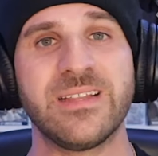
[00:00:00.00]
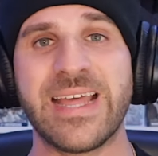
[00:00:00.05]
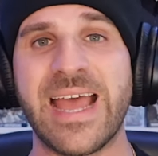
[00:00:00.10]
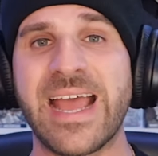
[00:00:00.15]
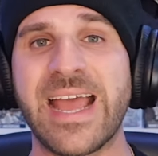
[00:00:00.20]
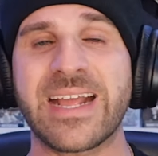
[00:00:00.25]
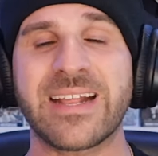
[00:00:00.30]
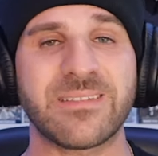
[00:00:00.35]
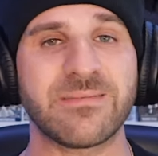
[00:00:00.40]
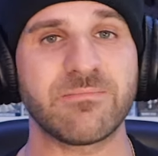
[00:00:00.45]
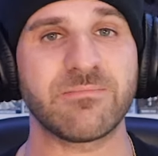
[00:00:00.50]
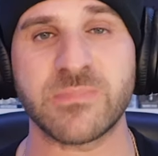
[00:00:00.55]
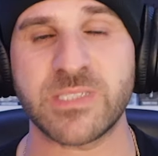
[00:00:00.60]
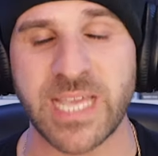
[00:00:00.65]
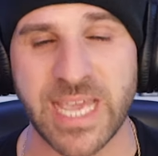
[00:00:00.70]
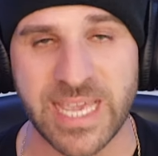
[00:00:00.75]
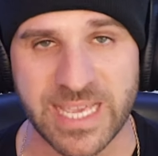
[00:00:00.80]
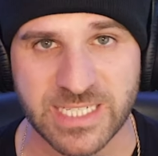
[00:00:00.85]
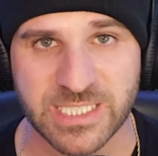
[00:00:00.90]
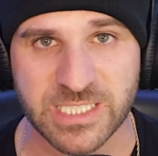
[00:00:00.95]
that
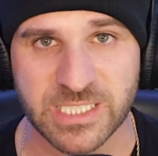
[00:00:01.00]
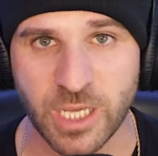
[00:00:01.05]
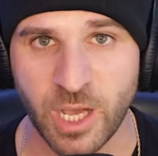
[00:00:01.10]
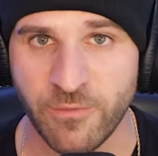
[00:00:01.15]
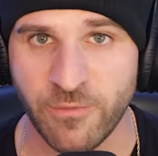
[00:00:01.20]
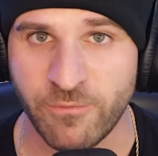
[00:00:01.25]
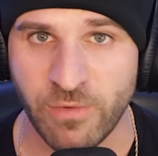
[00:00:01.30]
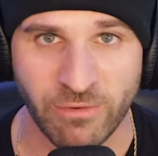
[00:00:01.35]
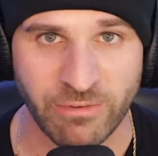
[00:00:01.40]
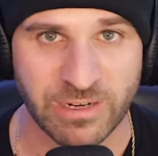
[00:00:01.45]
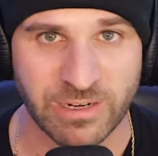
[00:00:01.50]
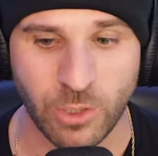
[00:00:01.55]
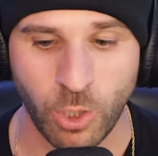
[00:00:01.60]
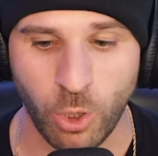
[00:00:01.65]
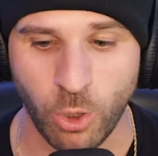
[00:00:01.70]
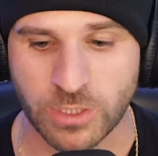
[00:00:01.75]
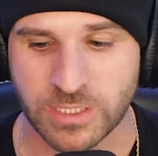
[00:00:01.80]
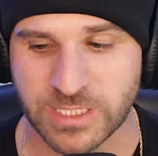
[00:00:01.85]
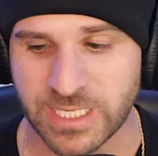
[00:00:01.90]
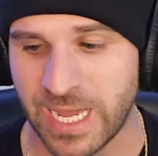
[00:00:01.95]
takes a very
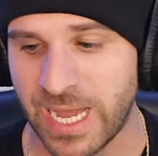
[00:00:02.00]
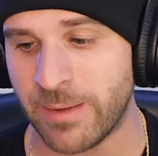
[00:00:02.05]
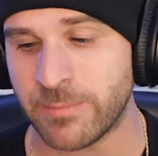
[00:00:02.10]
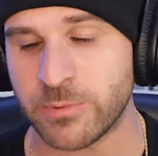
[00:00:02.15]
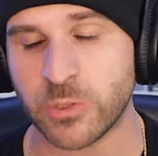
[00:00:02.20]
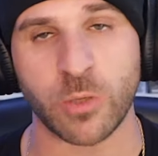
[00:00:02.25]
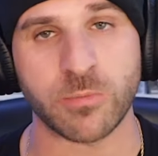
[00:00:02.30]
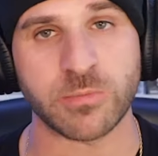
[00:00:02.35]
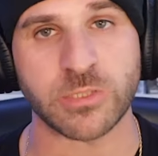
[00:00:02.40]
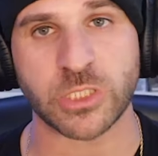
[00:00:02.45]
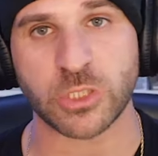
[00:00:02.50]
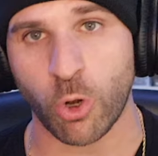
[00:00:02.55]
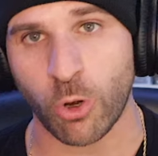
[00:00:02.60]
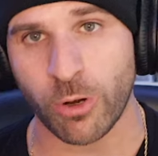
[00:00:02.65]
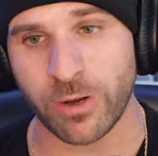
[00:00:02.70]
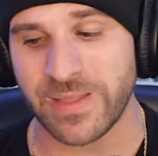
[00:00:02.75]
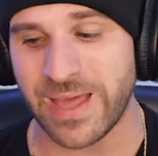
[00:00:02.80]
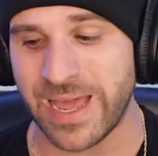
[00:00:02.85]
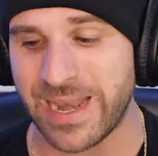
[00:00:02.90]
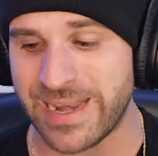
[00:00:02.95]
long time. So I'm
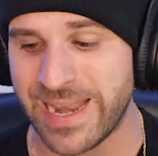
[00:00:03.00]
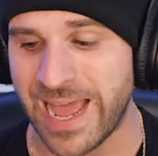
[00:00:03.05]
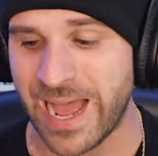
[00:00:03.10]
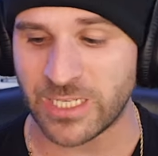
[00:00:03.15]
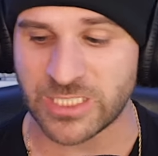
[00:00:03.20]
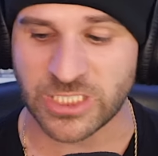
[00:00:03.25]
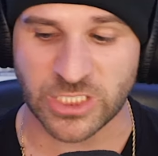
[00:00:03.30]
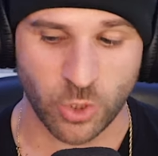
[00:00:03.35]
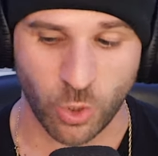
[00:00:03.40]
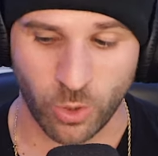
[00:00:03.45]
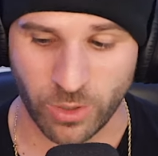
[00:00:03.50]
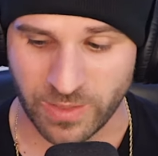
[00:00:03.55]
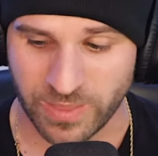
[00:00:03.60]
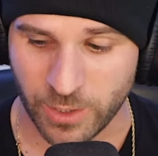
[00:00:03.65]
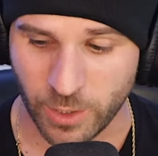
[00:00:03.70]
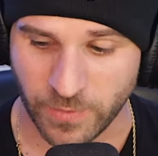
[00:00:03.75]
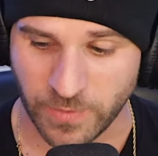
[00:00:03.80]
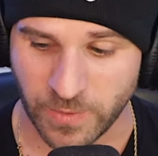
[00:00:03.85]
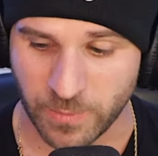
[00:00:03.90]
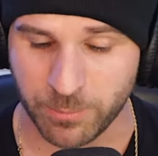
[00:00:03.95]
starting that now. I started
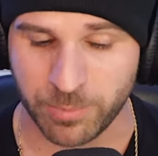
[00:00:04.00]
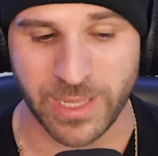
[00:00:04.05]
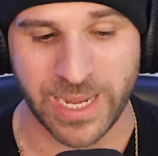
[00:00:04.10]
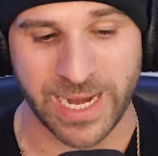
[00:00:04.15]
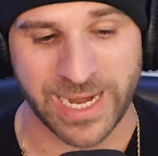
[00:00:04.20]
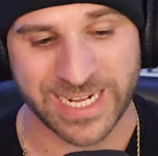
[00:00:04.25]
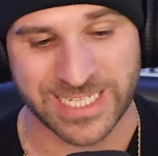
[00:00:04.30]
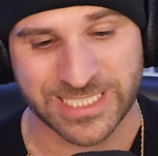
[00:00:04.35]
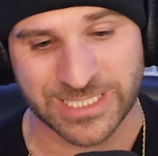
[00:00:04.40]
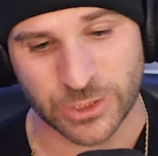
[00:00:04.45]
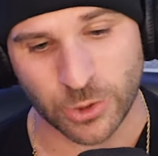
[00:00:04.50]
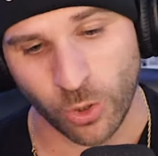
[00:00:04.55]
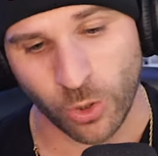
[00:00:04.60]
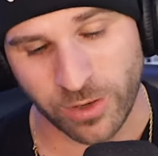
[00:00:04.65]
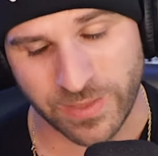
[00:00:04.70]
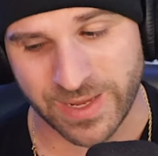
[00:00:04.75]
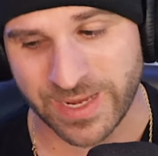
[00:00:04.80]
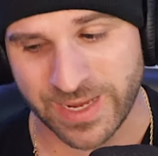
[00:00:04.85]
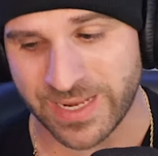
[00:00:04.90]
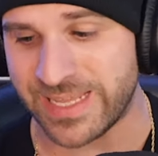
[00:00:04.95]
it on the plane. I
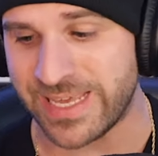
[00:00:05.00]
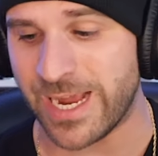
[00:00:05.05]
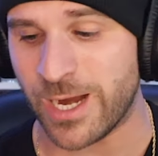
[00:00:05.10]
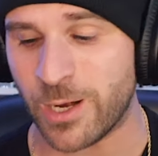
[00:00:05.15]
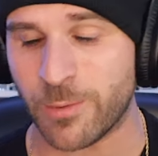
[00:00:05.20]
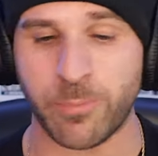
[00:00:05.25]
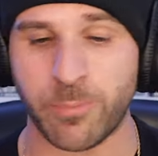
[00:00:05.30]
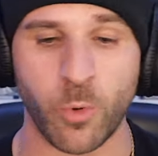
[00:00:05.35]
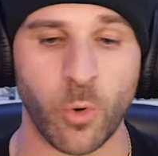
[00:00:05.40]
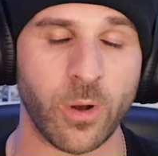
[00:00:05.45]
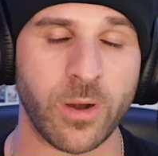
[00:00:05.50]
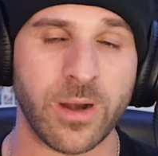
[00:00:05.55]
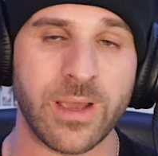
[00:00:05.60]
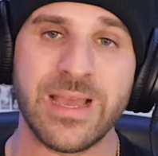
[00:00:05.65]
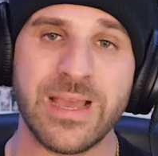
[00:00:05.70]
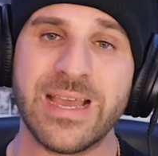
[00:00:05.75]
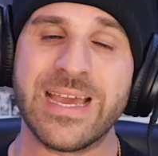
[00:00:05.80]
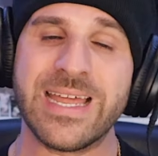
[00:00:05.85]
started it in the airport.